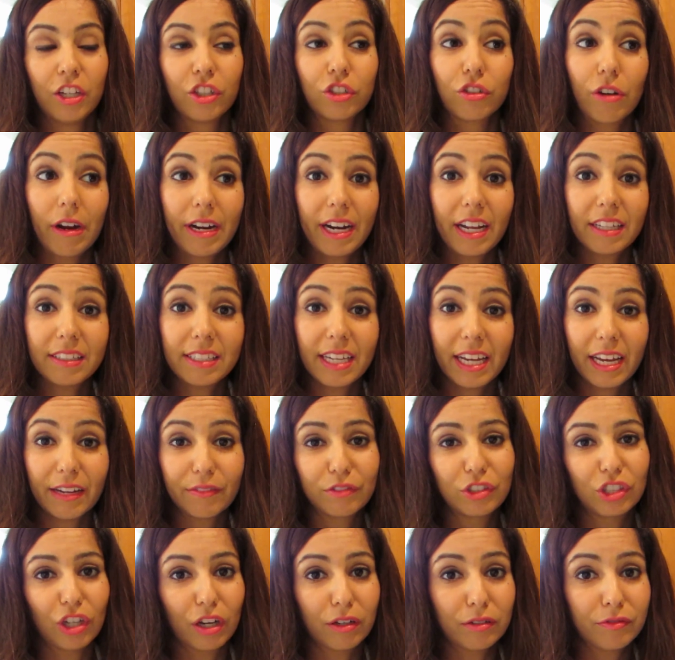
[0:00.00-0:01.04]
Try not to
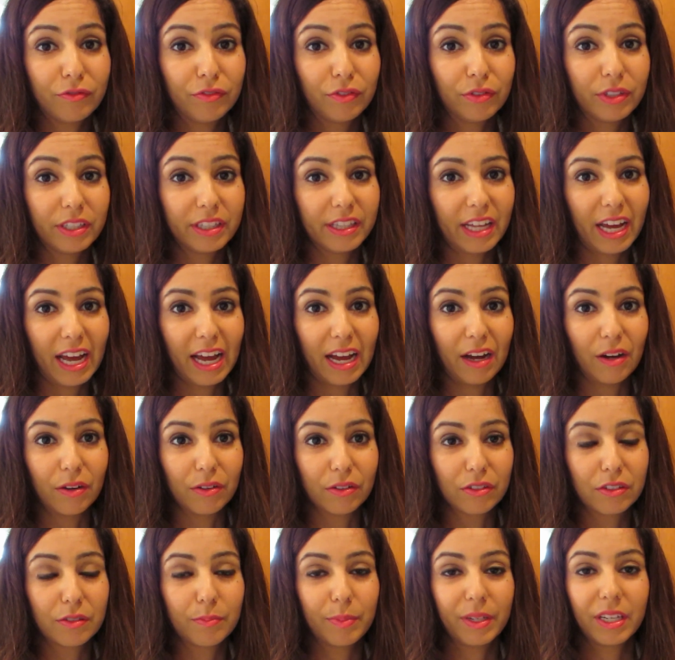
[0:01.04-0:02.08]
have junk food in the
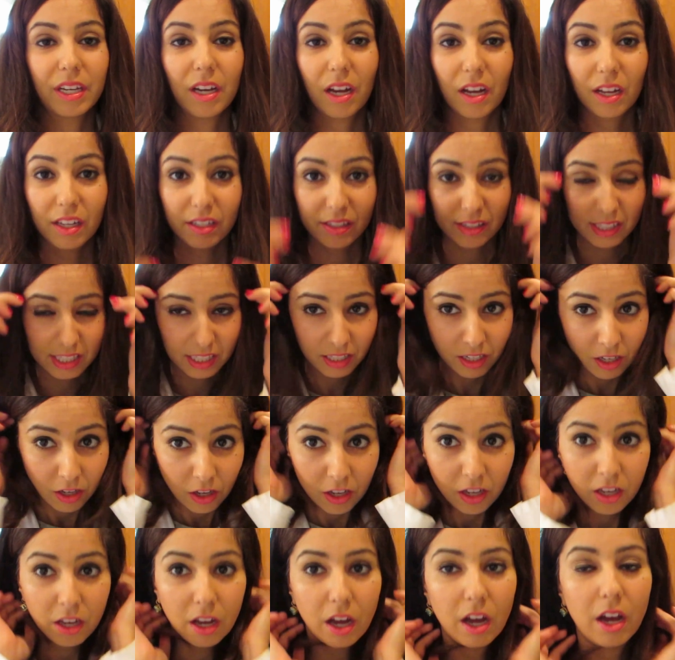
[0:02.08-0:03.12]
house, because
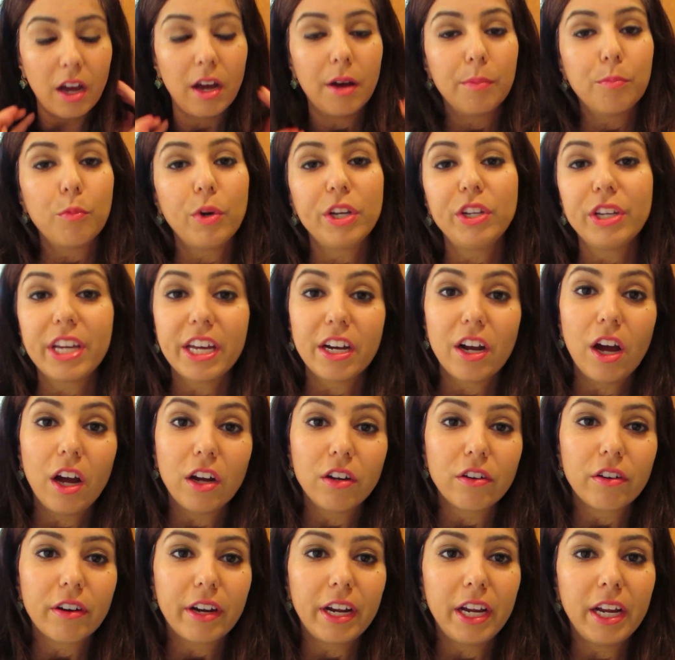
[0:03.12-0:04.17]
when you get
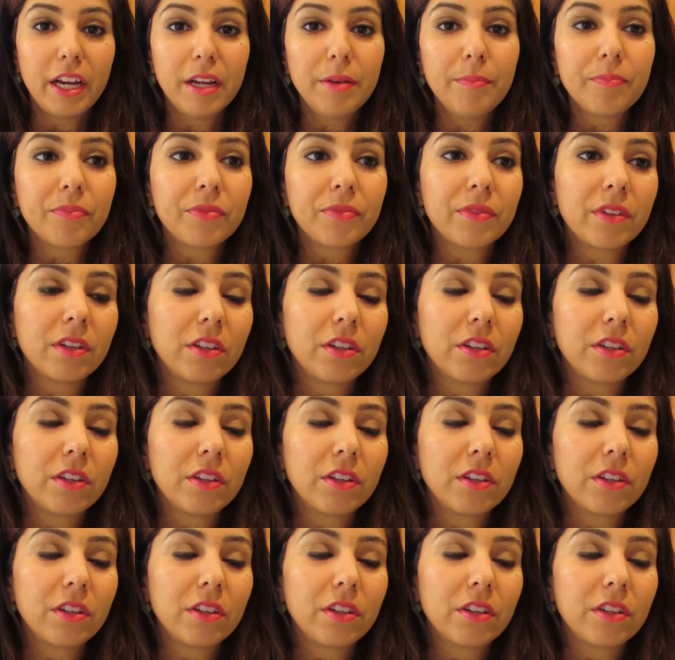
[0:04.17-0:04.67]
hungry,